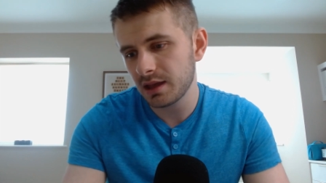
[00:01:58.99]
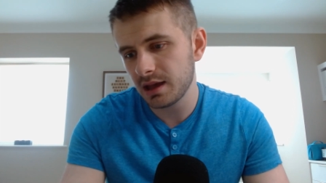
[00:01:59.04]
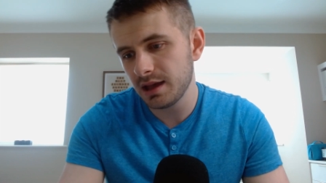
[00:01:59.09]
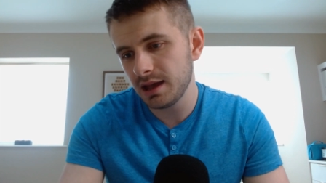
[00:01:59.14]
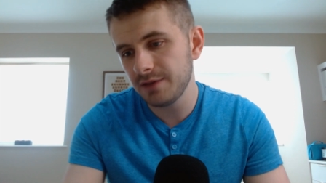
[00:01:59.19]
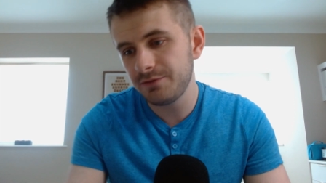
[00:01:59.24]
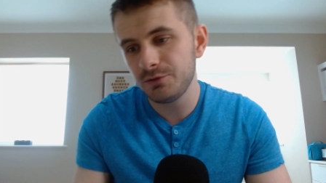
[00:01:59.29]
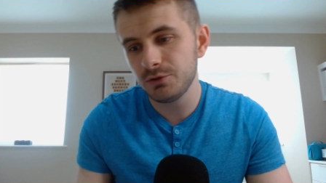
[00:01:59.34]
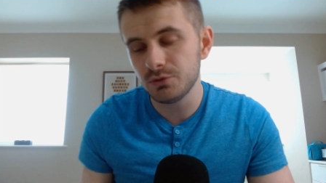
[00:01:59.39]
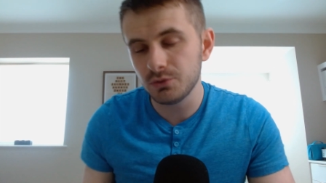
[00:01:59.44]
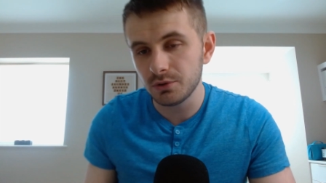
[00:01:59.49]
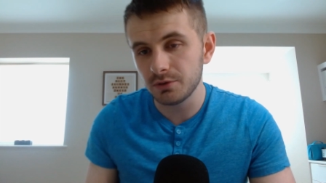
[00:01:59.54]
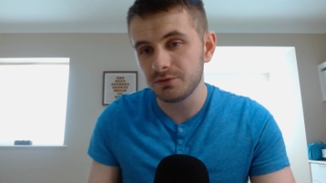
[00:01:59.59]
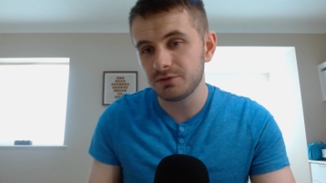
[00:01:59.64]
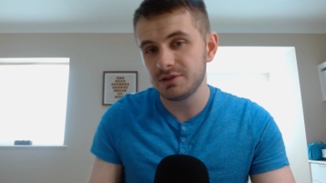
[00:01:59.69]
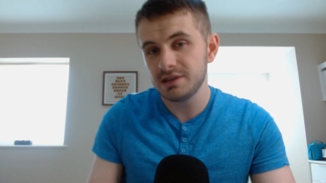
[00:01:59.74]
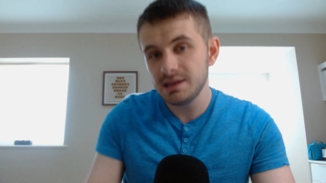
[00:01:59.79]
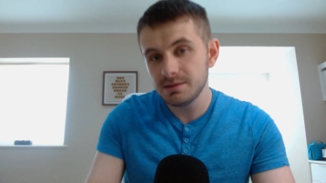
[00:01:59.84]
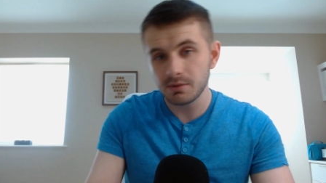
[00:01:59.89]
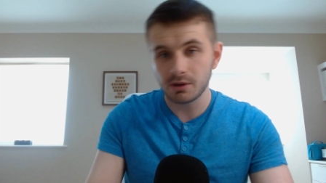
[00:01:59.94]
if you have
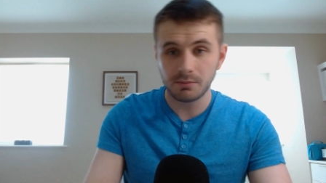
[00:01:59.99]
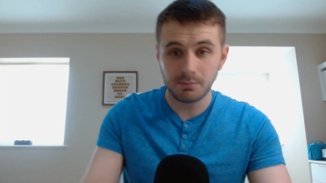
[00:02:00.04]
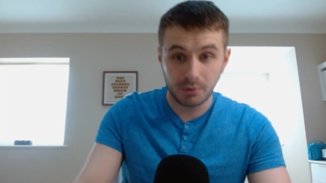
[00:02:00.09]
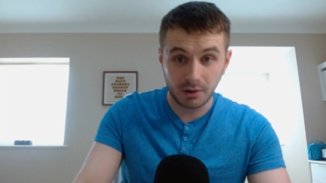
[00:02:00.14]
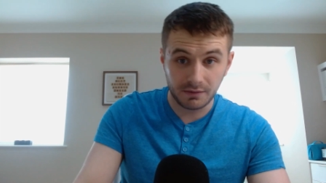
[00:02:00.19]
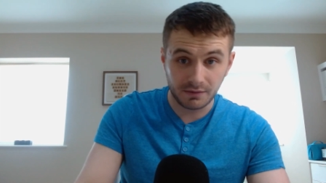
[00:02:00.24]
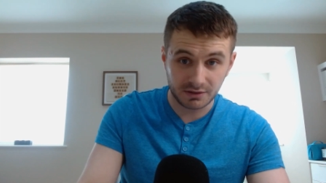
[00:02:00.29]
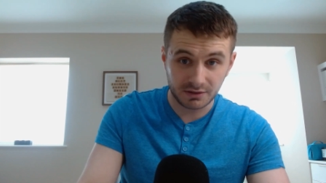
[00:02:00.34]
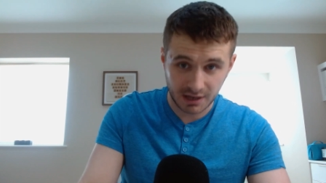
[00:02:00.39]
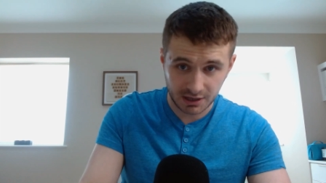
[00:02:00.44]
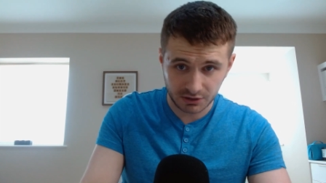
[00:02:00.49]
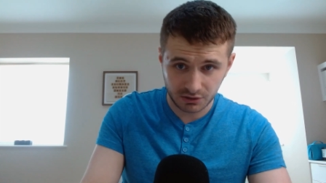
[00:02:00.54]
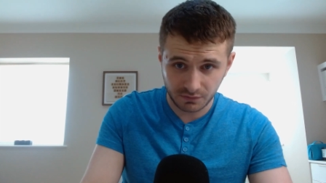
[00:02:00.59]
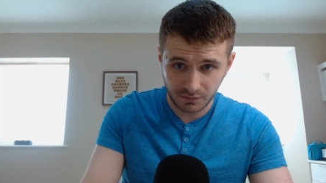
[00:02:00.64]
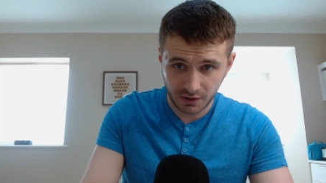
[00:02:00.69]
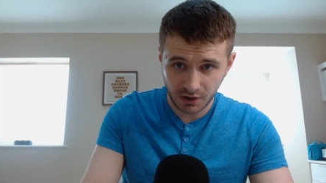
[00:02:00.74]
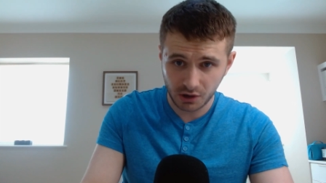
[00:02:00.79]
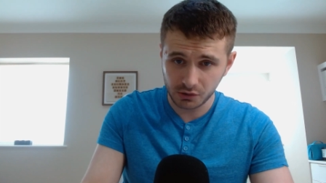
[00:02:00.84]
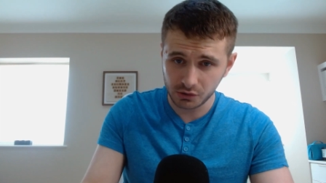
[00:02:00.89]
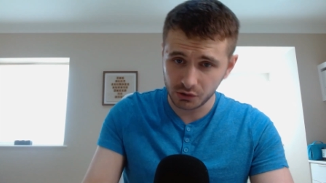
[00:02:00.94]
seen my previous Nexo
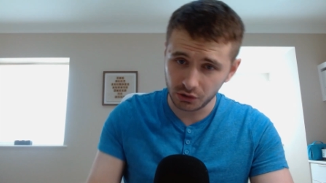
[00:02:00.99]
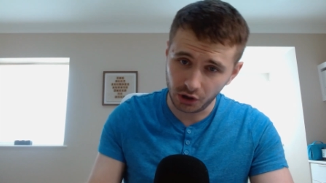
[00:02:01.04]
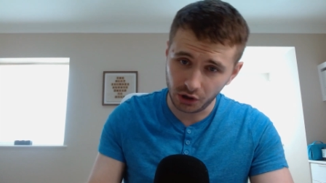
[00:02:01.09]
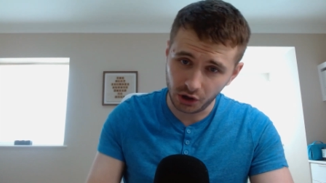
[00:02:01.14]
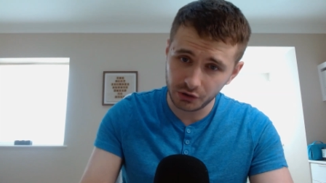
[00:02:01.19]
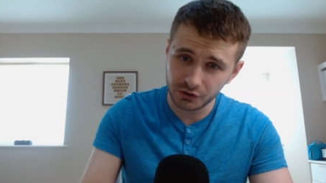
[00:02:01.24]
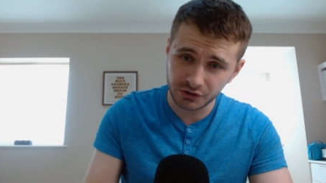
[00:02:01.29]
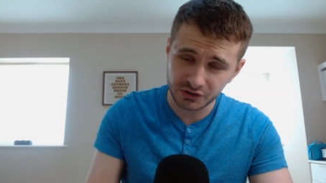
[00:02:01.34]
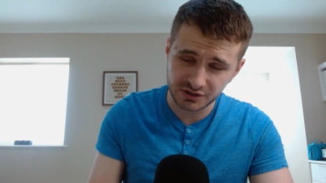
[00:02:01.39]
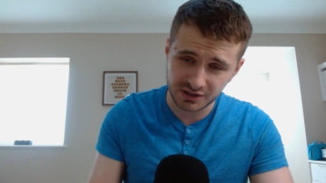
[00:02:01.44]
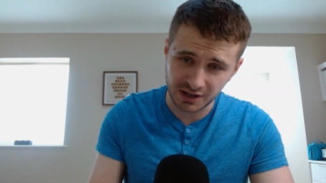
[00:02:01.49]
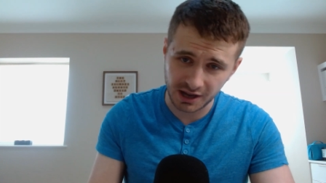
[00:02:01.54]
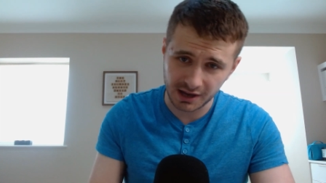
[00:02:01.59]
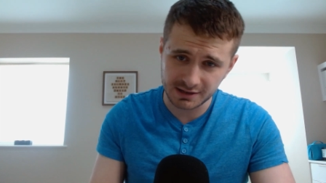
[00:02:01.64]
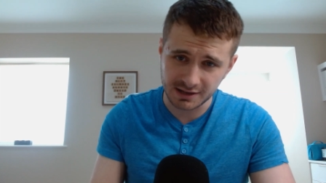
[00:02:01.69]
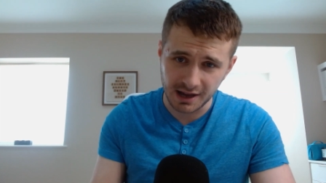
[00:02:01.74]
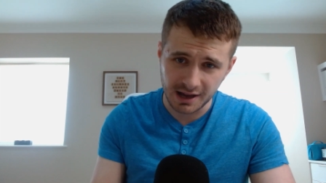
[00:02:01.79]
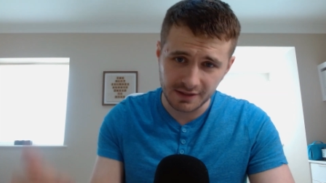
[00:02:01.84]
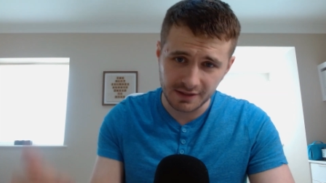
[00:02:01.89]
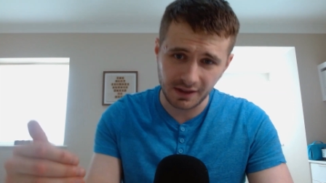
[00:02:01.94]
video, you'll
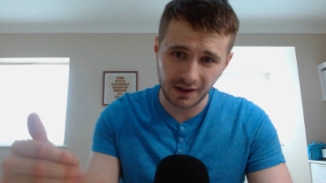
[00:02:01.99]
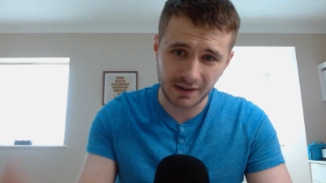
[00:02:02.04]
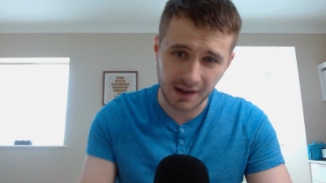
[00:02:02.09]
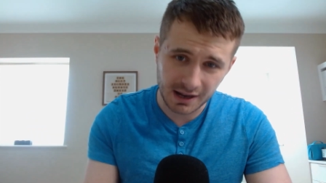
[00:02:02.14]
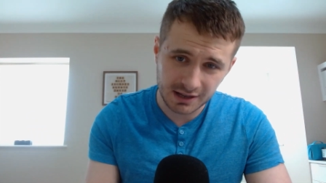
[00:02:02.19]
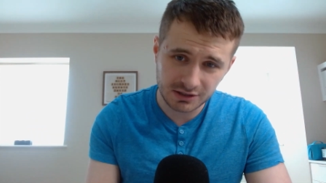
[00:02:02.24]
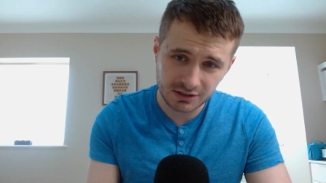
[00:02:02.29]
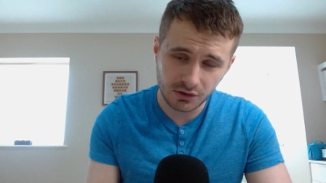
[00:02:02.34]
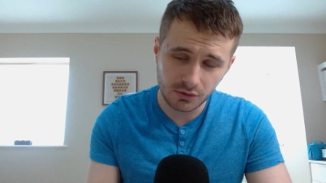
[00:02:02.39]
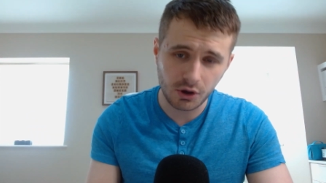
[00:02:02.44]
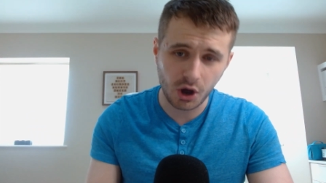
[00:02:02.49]
understand that Nexo